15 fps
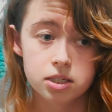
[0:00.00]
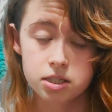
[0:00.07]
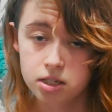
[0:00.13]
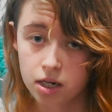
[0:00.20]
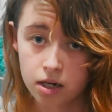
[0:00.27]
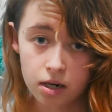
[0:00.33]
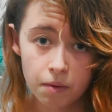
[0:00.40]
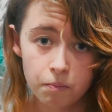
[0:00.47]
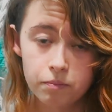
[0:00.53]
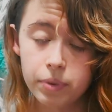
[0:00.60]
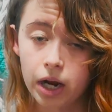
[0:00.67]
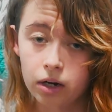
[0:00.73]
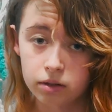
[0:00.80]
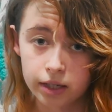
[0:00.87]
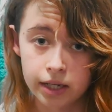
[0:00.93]

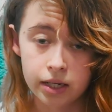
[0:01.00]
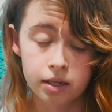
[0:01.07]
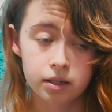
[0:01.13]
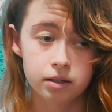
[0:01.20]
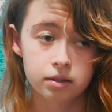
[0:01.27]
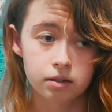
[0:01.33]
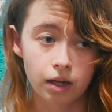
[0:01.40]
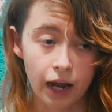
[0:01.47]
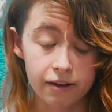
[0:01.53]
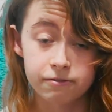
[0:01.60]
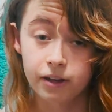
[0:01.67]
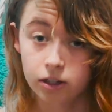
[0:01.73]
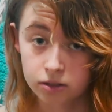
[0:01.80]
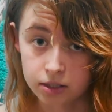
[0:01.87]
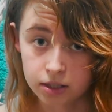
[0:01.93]
I
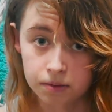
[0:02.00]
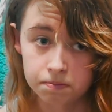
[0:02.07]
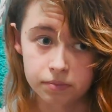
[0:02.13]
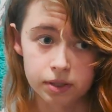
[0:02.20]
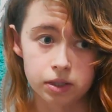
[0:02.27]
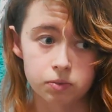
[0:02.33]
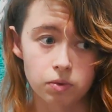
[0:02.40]
felt it, but